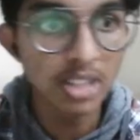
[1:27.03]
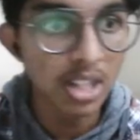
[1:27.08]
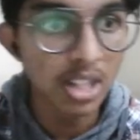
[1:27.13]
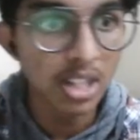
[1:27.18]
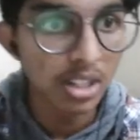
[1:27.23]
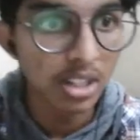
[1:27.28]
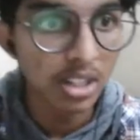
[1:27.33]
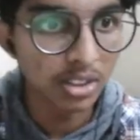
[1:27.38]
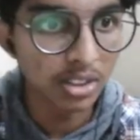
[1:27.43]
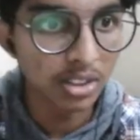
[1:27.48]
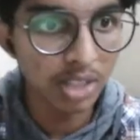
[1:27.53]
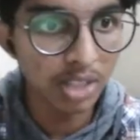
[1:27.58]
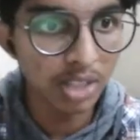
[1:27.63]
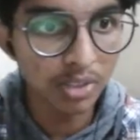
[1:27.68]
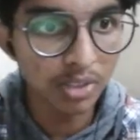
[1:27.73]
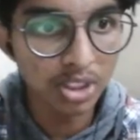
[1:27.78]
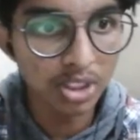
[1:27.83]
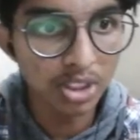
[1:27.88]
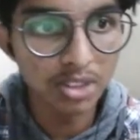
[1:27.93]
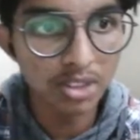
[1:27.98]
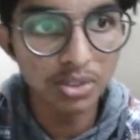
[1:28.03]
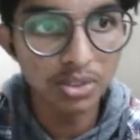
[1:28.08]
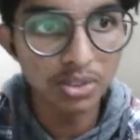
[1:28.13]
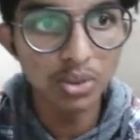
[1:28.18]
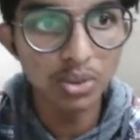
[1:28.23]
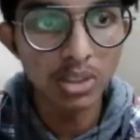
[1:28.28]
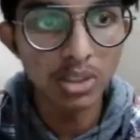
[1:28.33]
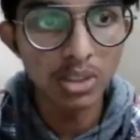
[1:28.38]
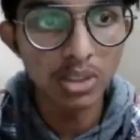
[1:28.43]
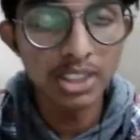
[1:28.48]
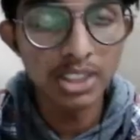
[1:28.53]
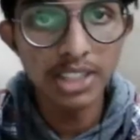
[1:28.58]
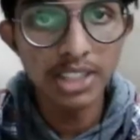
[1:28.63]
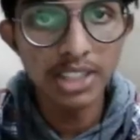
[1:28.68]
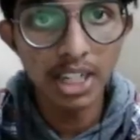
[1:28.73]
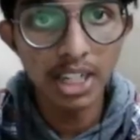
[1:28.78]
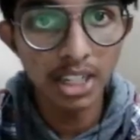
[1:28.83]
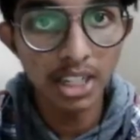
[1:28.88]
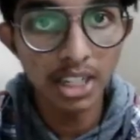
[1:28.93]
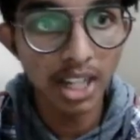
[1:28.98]
Those add function is to list adder
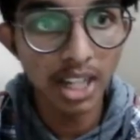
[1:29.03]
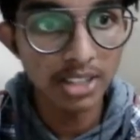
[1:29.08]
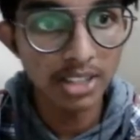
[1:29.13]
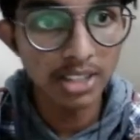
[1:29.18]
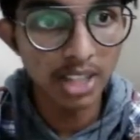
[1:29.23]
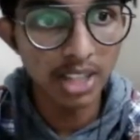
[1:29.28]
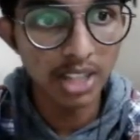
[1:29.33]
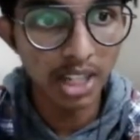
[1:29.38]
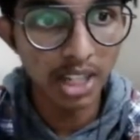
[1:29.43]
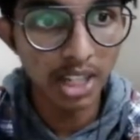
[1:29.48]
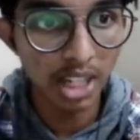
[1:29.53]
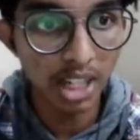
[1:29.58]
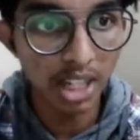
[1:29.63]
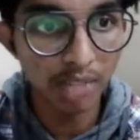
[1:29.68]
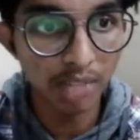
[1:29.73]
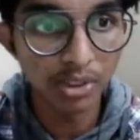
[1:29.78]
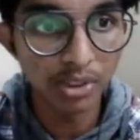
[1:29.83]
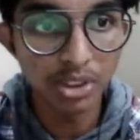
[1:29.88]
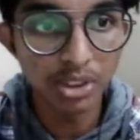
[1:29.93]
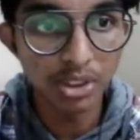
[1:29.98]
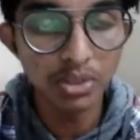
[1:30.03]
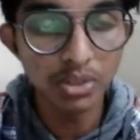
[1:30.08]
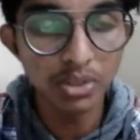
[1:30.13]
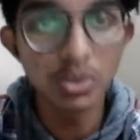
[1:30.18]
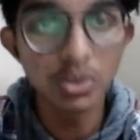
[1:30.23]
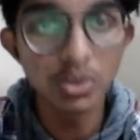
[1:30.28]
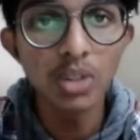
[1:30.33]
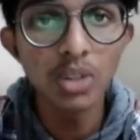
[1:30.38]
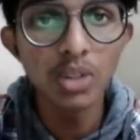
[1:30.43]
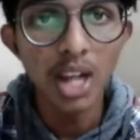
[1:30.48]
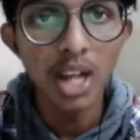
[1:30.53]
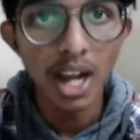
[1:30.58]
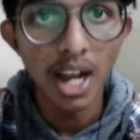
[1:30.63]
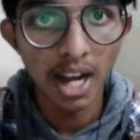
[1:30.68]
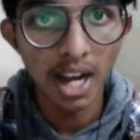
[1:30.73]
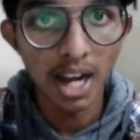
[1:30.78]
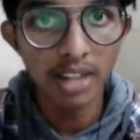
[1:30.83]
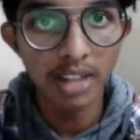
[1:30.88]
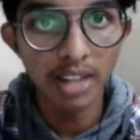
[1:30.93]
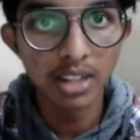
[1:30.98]
has the add function to
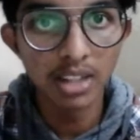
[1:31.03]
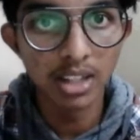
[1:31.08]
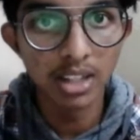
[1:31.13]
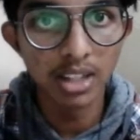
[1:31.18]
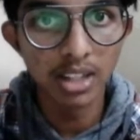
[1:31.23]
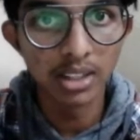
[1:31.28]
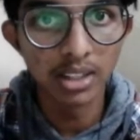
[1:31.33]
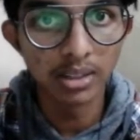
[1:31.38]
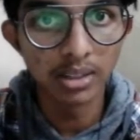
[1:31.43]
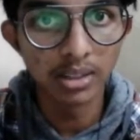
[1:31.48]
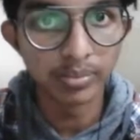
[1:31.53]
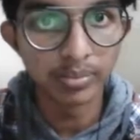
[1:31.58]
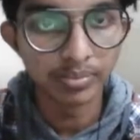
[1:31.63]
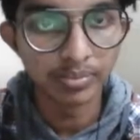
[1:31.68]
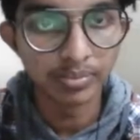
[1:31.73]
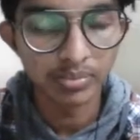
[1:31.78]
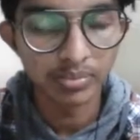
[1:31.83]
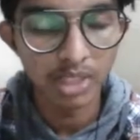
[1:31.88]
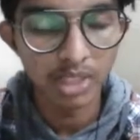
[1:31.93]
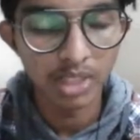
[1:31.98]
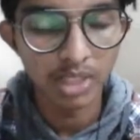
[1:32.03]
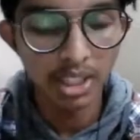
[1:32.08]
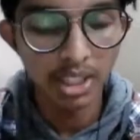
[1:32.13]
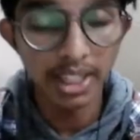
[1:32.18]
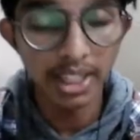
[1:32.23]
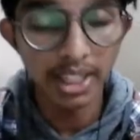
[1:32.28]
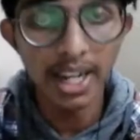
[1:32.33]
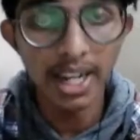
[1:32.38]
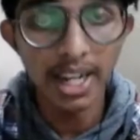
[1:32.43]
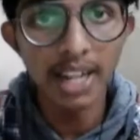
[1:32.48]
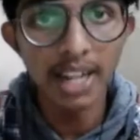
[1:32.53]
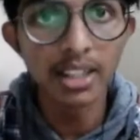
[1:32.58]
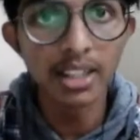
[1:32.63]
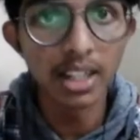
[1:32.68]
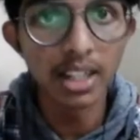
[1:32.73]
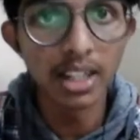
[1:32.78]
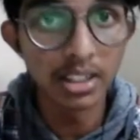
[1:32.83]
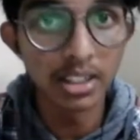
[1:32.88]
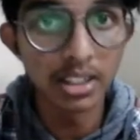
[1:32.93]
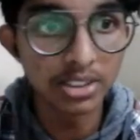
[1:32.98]
add the add the
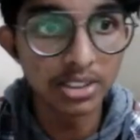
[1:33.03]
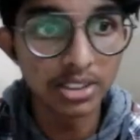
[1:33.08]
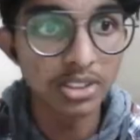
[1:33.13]
list.